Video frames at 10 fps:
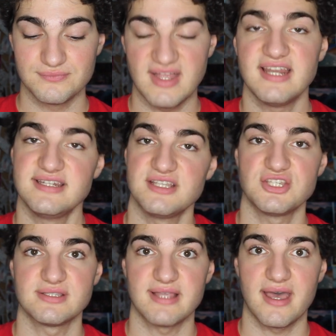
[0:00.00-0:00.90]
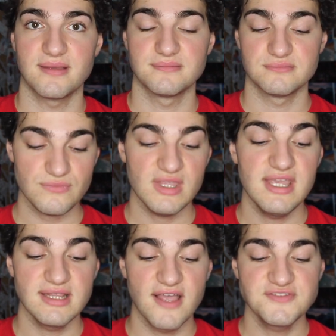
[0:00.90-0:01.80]
And he did just that.
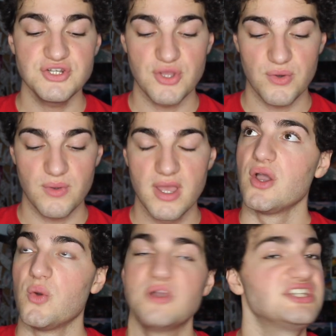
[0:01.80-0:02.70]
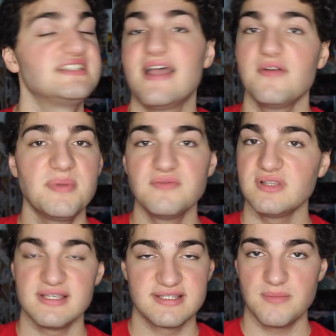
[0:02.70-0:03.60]
He had left a note, which has never been
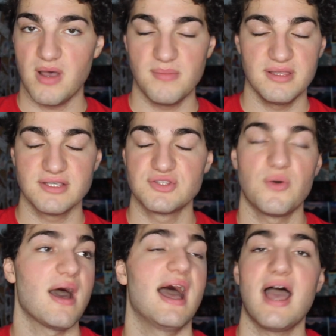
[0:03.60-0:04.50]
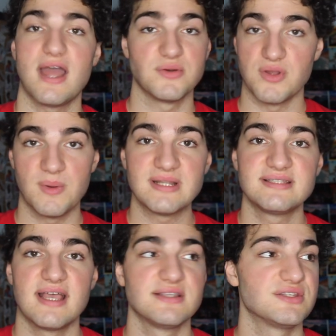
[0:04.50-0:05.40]
released to the public, so I don't know what it
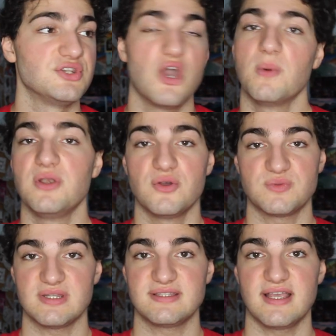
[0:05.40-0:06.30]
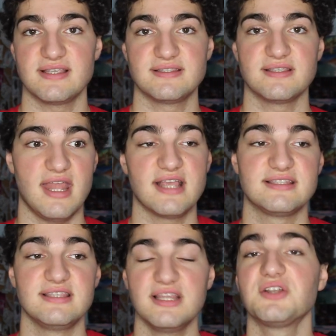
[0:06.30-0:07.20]
says. No one knows what it says. It
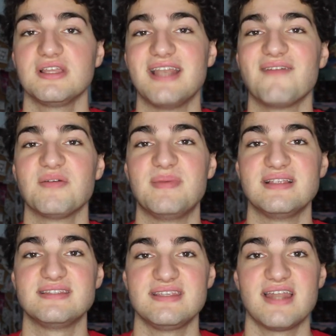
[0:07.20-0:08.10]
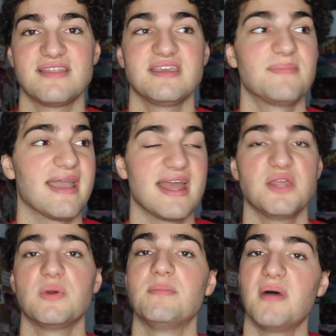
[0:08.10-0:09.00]
has literally never been seen, I think, by
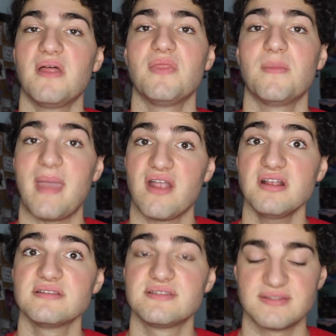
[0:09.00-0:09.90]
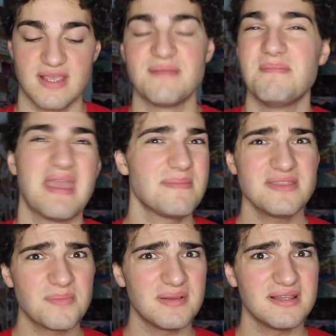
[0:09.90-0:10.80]
anyone but the parents, and maybe
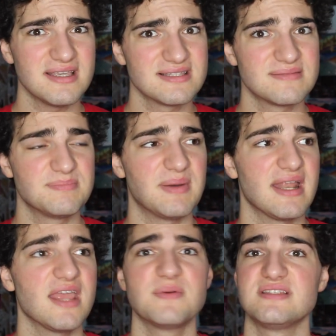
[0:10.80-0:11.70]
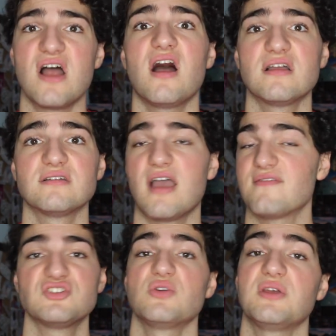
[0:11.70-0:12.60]
the police, but it was not
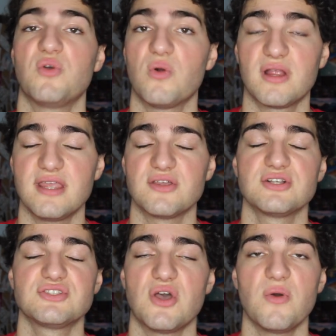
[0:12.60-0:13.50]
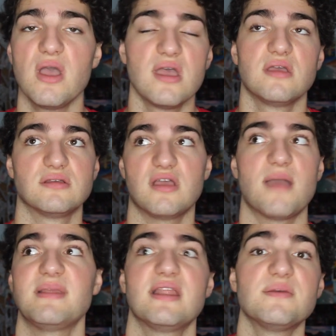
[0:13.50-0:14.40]
ever shown in court either, so I
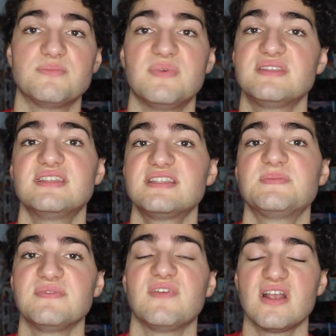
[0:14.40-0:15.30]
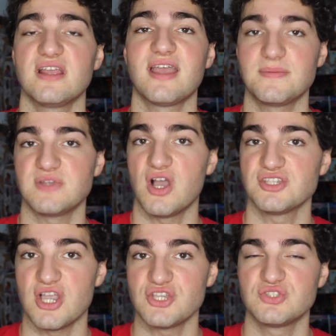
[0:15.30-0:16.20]
mean, this has been very kept
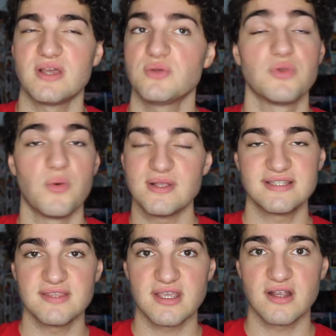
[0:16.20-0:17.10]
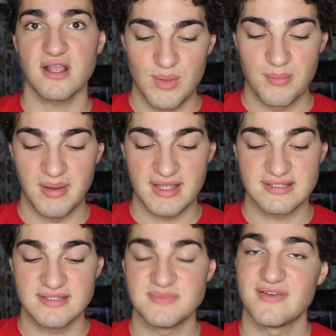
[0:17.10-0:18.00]
hush-hush, so I don't know what's in there, but it
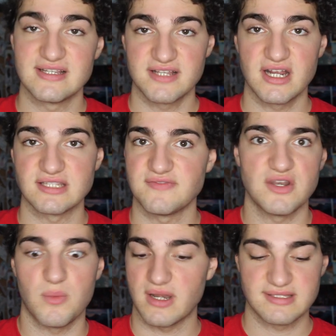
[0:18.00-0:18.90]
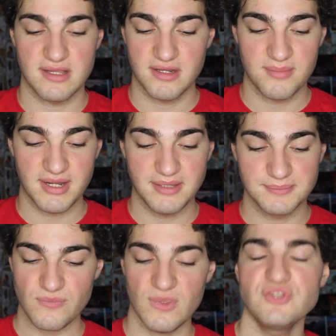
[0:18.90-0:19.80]
seems very serious that they don't want to tell anybody.
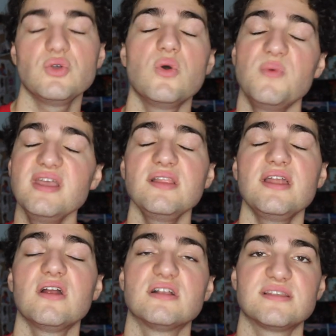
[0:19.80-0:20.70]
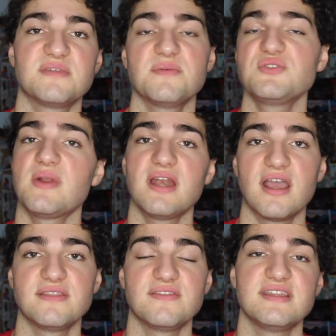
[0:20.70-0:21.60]
So a week later, on September
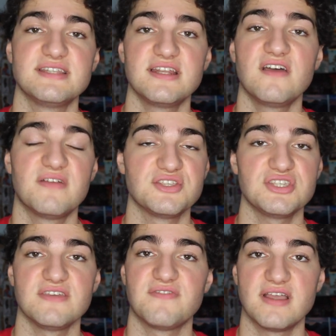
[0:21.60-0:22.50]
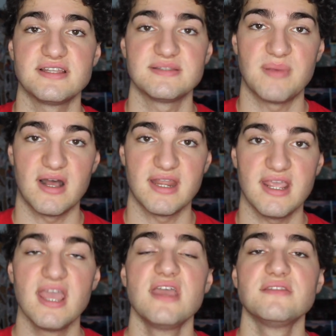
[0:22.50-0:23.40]
29th, they did eventually find his
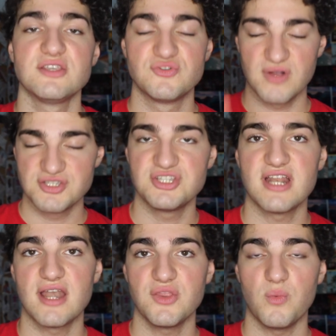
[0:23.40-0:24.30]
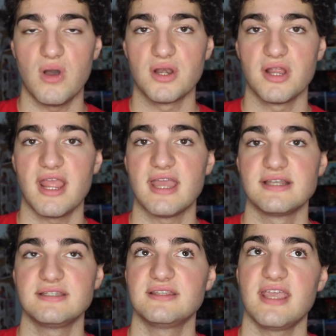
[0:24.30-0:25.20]
body. They dredged it out of the water,
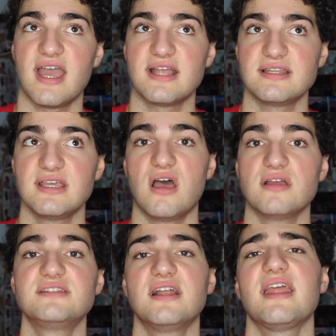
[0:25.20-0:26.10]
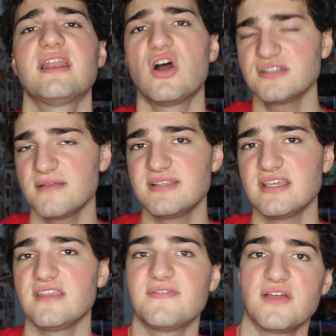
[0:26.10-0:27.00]
and they had done an autopsy,
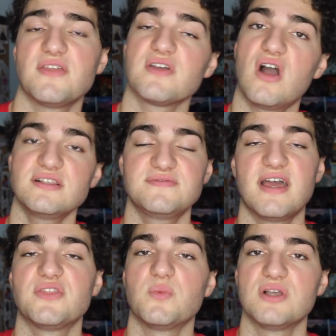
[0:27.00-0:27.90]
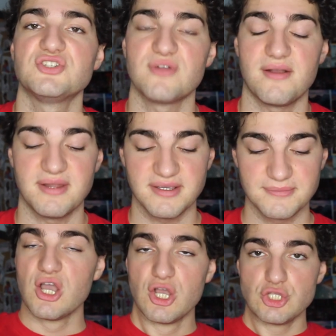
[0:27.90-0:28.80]
and they found that the cause of death was drowning.
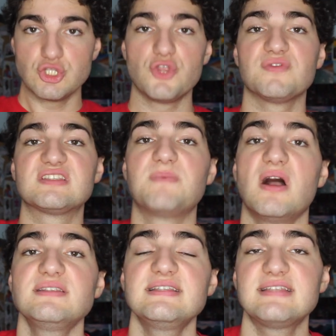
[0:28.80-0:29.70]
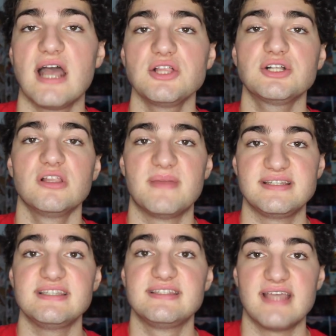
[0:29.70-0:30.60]
So the response to Tyler
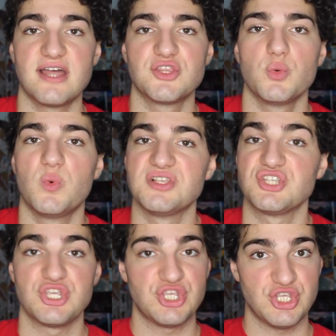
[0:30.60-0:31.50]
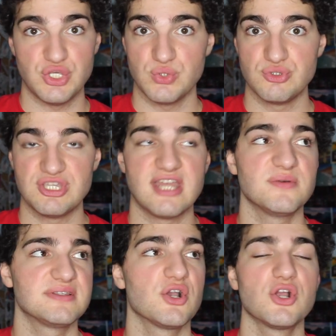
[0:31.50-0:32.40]
Clementi's death was huge, and it
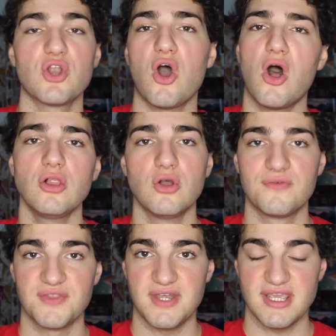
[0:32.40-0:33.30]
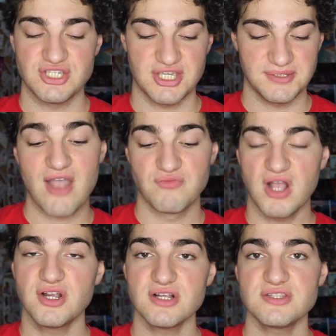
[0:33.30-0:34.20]
was heard all over the nation. At
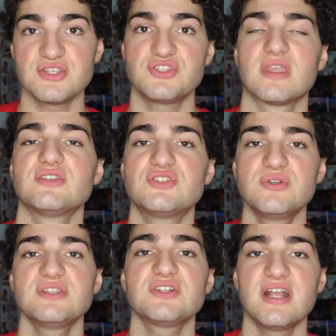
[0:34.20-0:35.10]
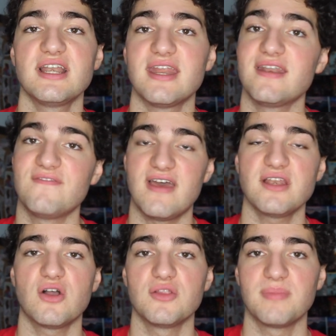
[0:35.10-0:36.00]
Rutgers, students created an
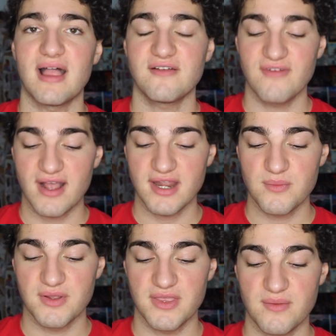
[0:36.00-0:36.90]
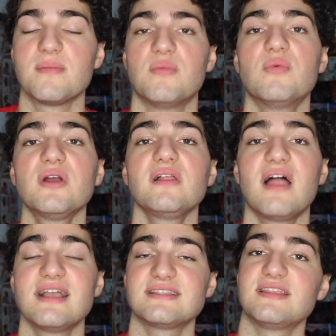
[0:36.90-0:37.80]
event called Black Friday, where they
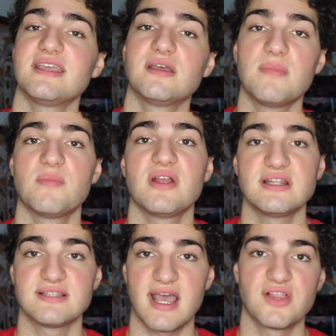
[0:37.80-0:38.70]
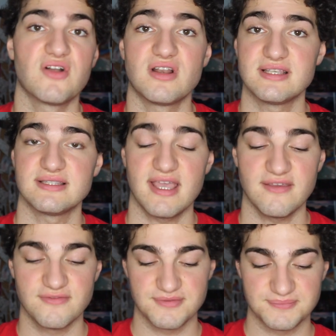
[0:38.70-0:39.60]
memorialized and they commemorated Tyler on his
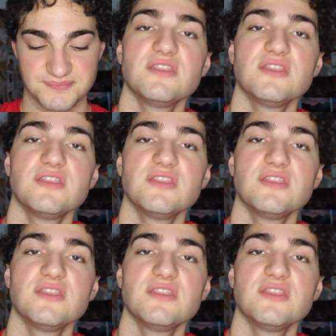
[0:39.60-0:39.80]
life.